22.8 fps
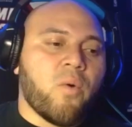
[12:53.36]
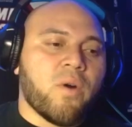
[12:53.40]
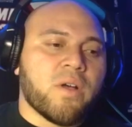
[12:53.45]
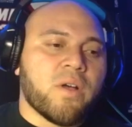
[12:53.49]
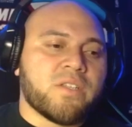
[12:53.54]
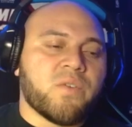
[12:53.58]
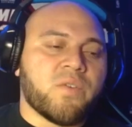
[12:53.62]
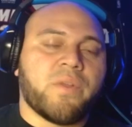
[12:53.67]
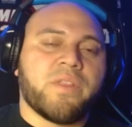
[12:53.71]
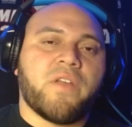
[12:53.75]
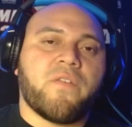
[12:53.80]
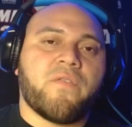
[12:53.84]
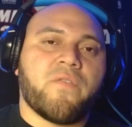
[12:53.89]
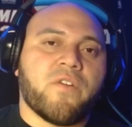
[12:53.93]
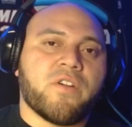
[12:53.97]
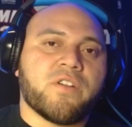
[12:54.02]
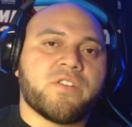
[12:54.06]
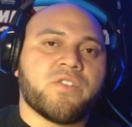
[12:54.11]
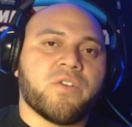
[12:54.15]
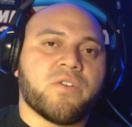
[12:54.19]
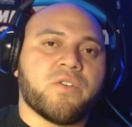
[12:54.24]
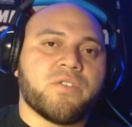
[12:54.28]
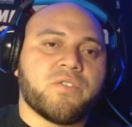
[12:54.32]
how was it when they
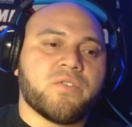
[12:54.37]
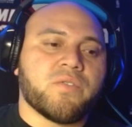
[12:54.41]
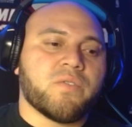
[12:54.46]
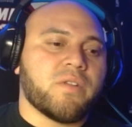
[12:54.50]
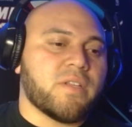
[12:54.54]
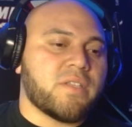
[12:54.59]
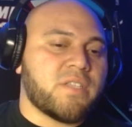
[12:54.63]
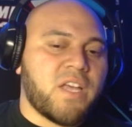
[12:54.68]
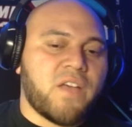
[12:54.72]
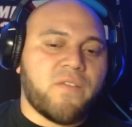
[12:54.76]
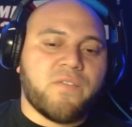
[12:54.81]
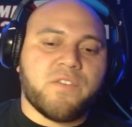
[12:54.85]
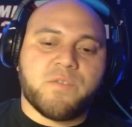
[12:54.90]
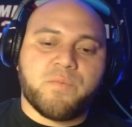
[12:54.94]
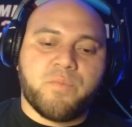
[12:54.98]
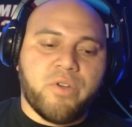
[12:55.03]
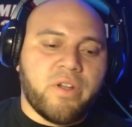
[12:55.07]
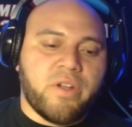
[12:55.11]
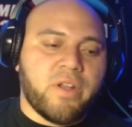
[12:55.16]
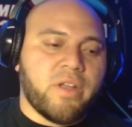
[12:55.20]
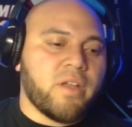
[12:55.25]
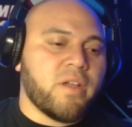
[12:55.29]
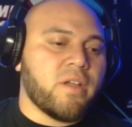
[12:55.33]
first told you, Latavious
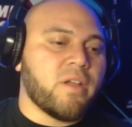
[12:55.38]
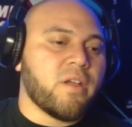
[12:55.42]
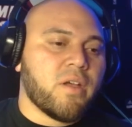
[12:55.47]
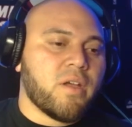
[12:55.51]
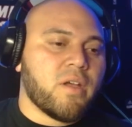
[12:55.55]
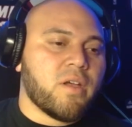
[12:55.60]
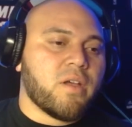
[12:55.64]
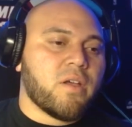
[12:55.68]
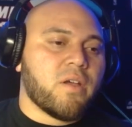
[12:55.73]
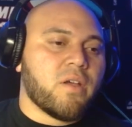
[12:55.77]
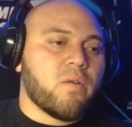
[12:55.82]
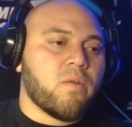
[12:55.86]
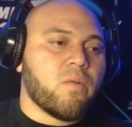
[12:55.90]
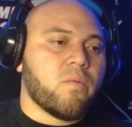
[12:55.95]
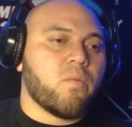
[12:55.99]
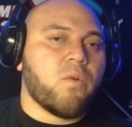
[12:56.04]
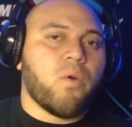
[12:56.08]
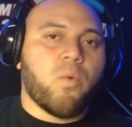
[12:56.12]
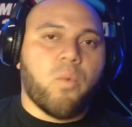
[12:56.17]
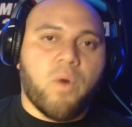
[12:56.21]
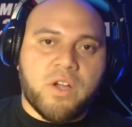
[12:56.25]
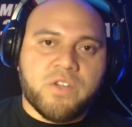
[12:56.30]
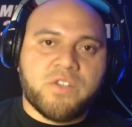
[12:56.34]
Brini,
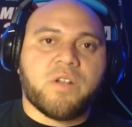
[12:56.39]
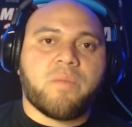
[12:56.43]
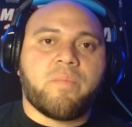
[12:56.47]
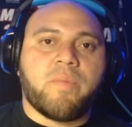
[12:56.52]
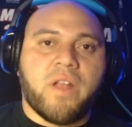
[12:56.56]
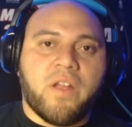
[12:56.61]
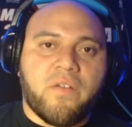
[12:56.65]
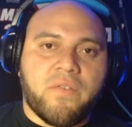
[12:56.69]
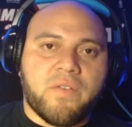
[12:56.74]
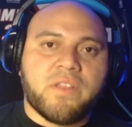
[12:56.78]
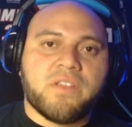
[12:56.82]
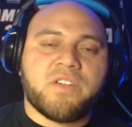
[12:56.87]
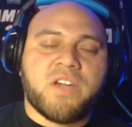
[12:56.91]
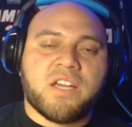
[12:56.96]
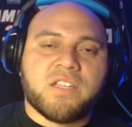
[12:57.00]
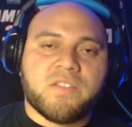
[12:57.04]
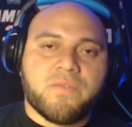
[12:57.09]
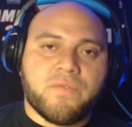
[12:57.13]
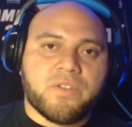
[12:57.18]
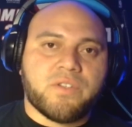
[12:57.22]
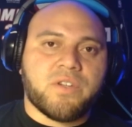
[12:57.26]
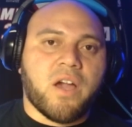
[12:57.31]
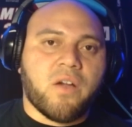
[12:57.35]
we want you to play for the
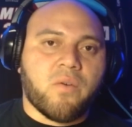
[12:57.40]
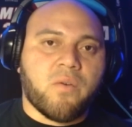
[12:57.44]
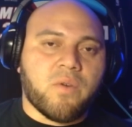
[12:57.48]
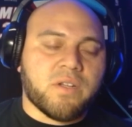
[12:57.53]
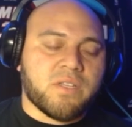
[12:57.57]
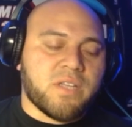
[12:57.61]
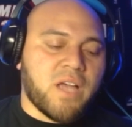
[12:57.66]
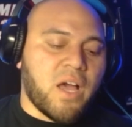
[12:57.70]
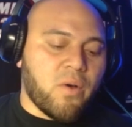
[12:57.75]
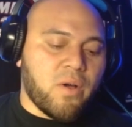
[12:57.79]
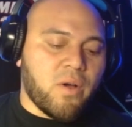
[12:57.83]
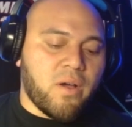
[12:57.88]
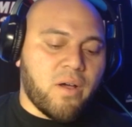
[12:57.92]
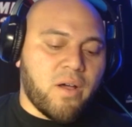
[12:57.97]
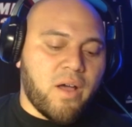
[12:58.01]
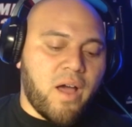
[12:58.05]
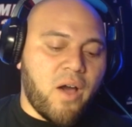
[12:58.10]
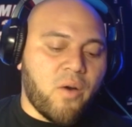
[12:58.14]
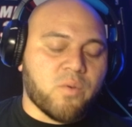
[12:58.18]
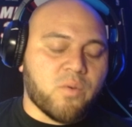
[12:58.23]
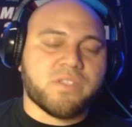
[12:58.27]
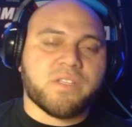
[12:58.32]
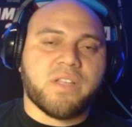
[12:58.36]
Jacksonville Jaguars? How
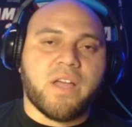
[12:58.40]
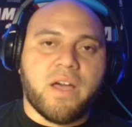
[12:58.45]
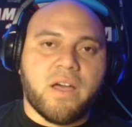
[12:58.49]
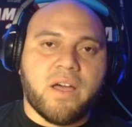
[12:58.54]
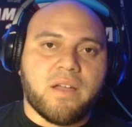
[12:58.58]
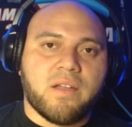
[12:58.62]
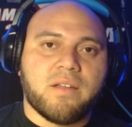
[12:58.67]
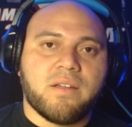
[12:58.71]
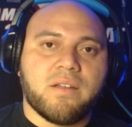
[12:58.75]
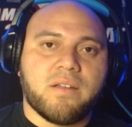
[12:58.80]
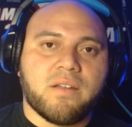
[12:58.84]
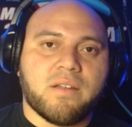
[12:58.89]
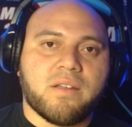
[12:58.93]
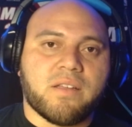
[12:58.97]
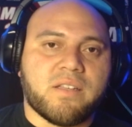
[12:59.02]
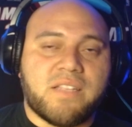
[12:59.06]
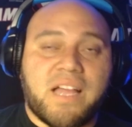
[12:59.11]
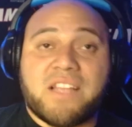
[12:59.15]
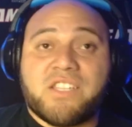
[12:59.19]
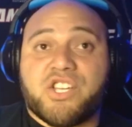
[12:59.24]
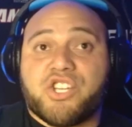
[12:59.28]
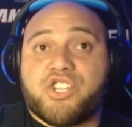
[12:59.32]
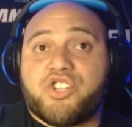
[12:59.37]
was that? Because
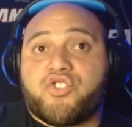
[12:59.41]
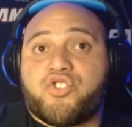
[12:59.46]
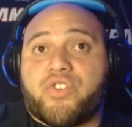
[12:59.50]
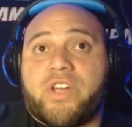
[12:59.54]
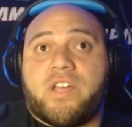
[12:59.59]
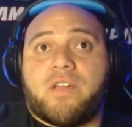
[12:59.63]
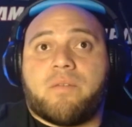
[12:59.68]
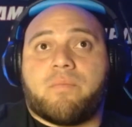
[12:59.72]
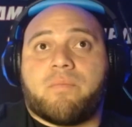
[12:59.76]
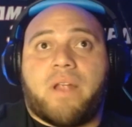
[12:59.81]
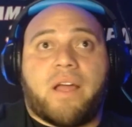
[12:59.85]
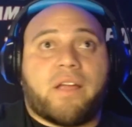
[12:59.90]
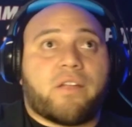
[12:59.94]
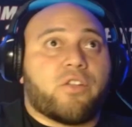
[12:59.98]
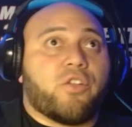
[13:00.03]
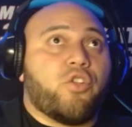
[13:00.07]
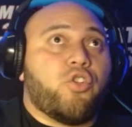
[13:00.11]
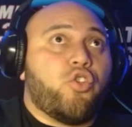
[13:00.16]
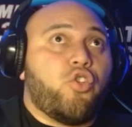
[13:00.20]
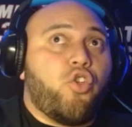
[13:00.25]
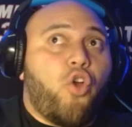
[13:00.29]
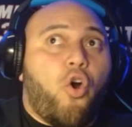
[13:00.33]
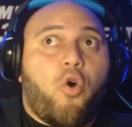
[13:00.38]
that's a dream. Like
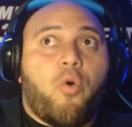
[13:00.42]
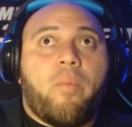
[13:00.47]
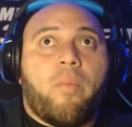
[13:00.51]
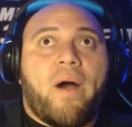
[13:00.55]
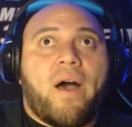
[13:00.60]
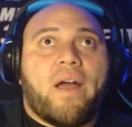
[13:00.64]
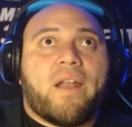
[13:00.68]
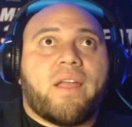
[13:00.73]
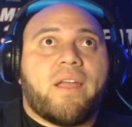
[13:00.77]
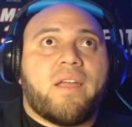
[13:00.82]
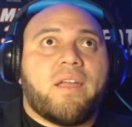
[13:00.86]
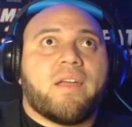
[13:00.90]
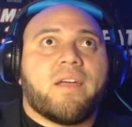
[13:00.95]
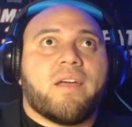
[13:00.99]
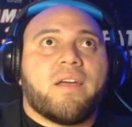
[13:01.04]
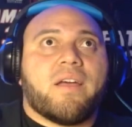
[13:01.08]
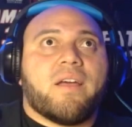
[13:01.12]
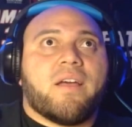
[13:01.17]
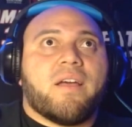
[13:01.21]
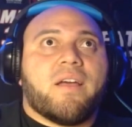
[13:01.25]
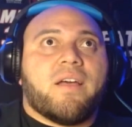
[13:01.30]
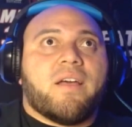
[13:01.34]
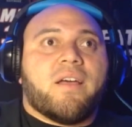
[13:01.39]
nobody
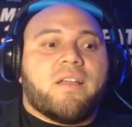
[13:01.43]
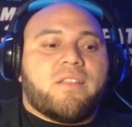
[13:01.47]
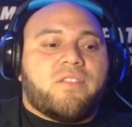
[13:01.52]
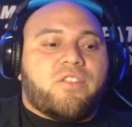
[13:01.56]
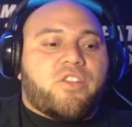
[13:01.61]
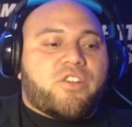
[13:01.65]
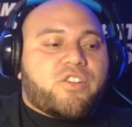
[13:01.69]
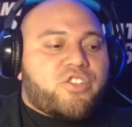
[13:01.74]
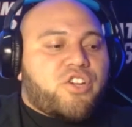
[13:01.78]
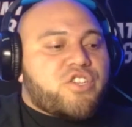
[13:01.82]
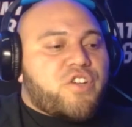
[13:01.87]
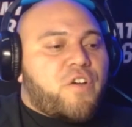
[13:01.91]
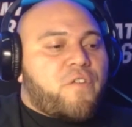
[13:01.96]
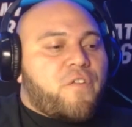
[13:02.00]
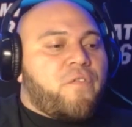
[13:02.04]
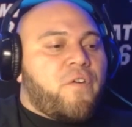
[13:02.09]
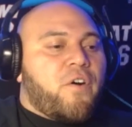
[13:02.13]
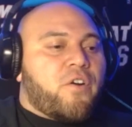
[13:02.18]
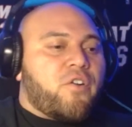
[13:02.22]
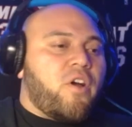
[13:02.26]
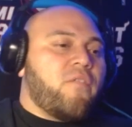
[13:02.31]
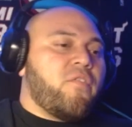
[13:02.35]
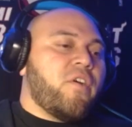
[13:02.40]
there's a
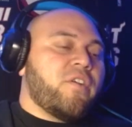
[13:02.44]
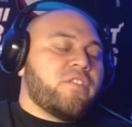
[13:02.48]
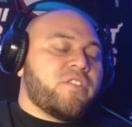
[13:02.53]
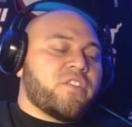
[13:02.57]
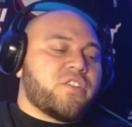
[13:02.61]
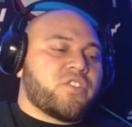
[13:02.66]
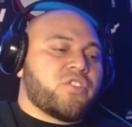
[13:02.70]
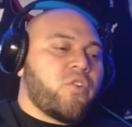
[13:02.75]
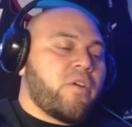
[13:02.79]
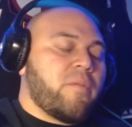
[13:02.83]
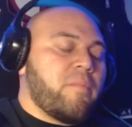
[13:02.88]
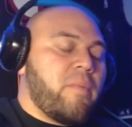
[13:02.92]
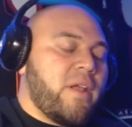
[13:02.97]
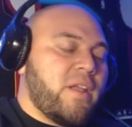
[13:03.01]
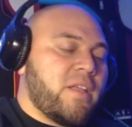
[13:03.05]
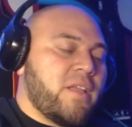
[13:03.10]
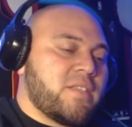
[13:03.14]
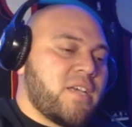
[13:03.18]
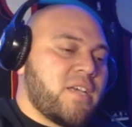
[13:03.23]
funnel. I've heard the story many